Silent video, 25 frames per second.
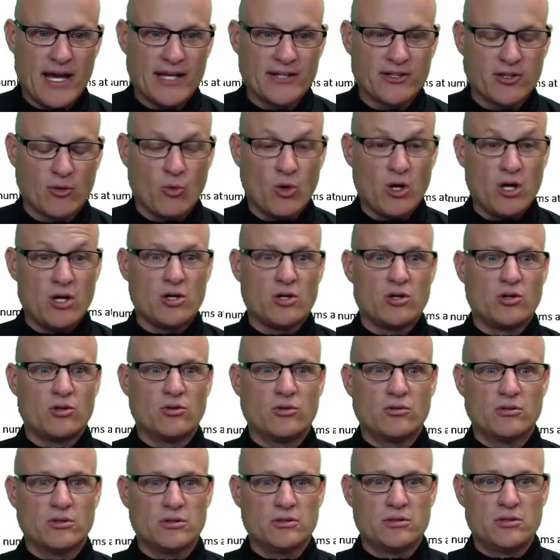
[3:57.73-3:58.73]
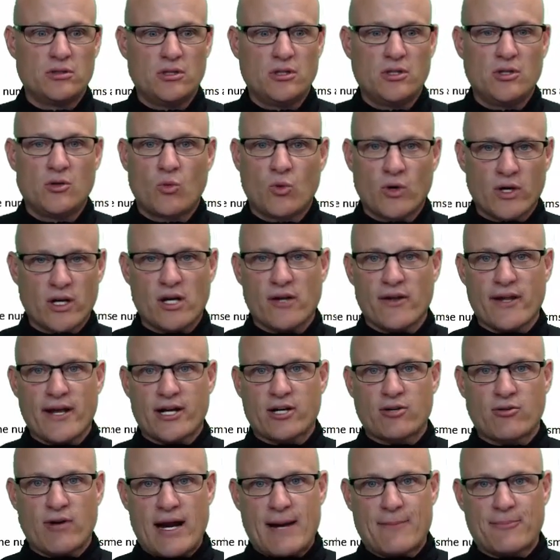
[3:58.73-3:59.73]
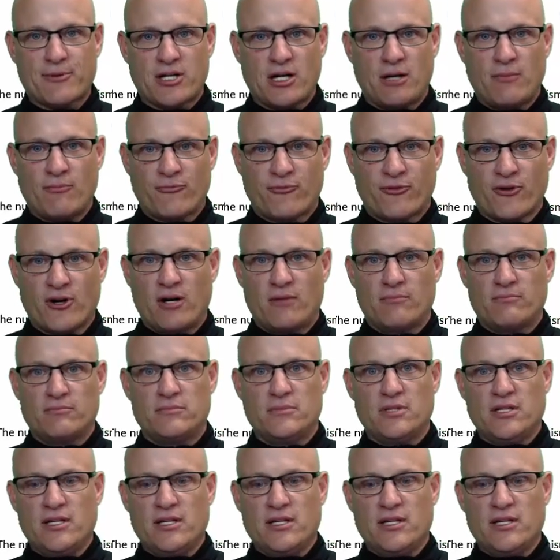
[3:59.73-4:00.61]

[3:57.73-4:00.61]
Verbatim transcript: And whoa, where'd all that crap come from?